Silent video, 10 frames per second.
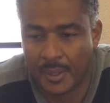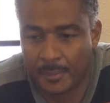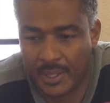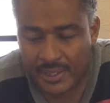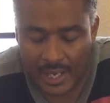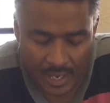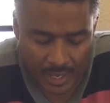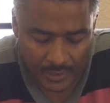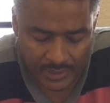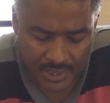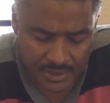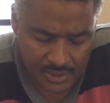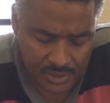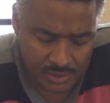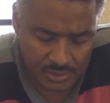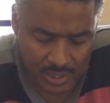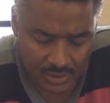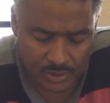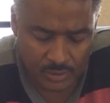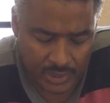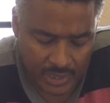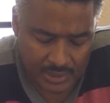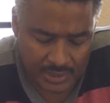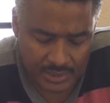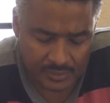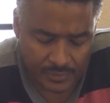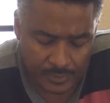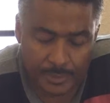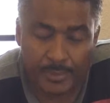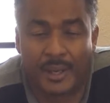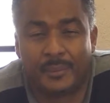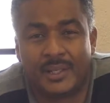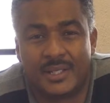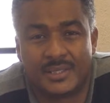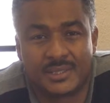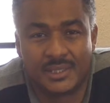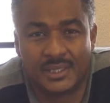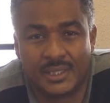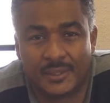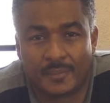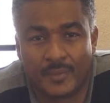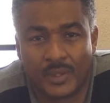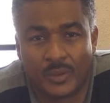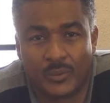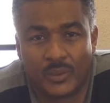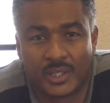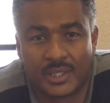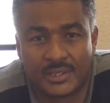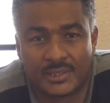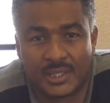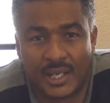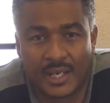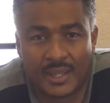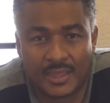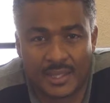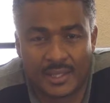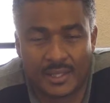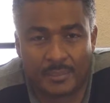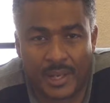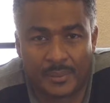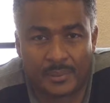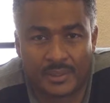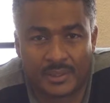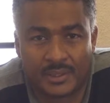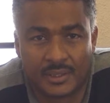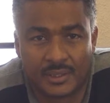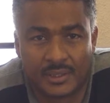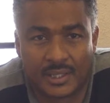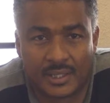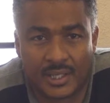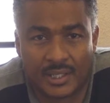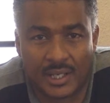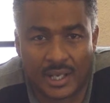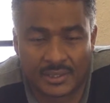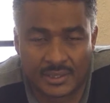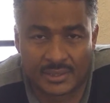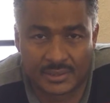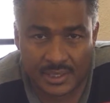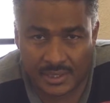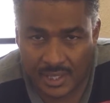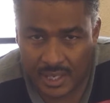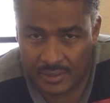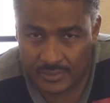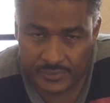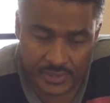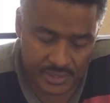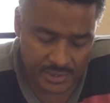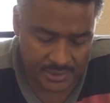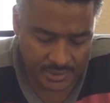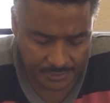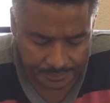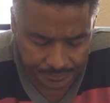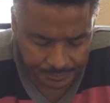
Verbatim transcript: But I wanted us to look at this from the Bible and see whether there is anything in the Bible that can address that kind of criticism.